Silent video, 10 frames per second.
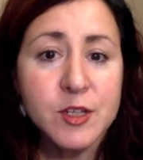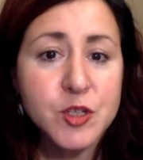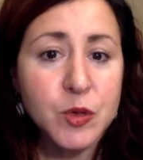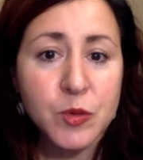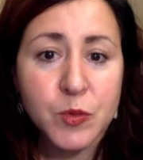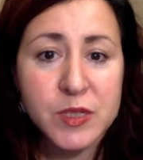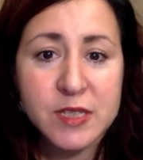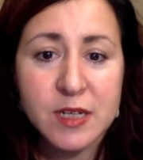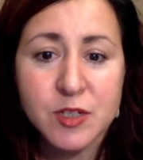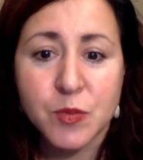So we
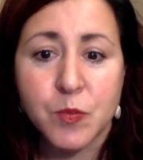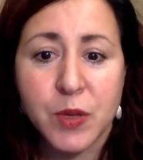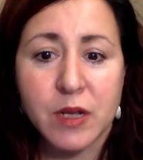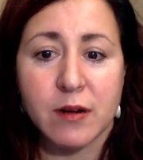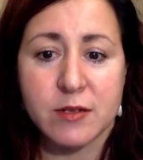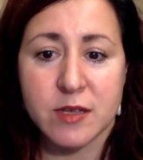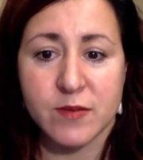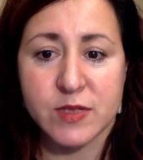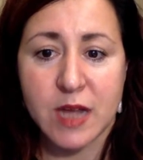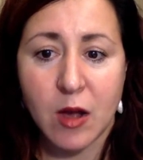tend to beat
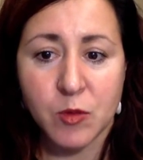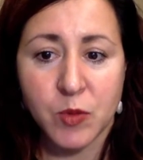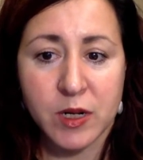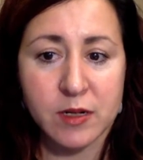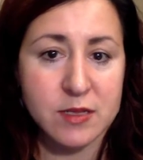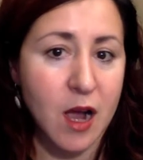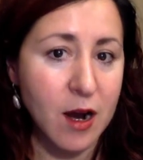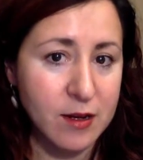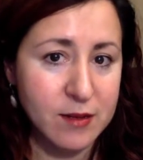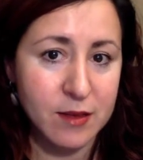ourselves down when it is
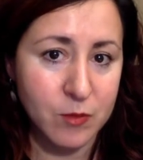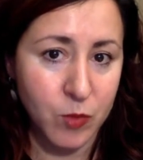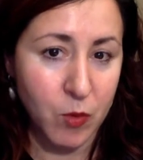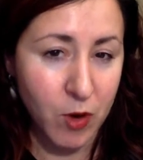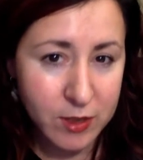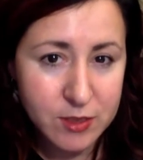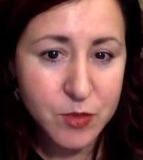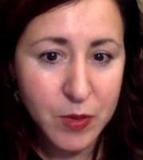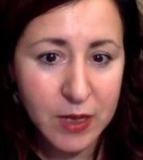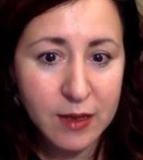harder than we want it
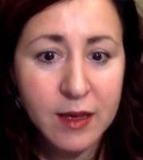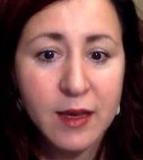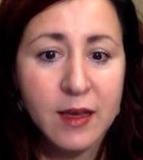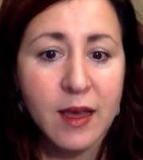to be,